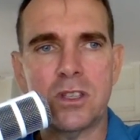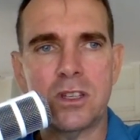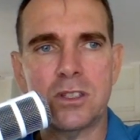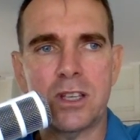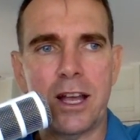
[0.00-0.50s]

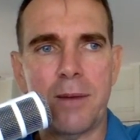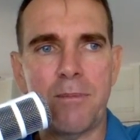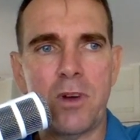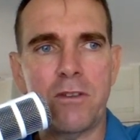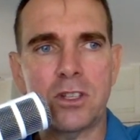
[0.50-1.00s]
There's
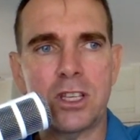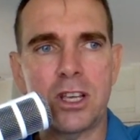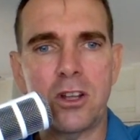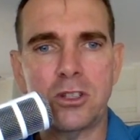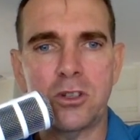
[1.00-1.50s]
obviously
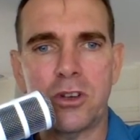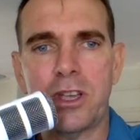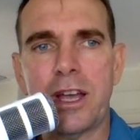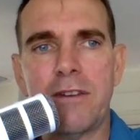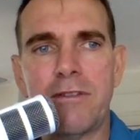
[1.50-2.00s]
a lot you
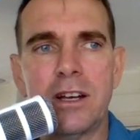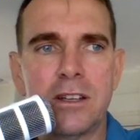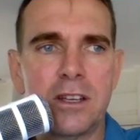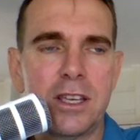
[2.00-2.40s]
can cover,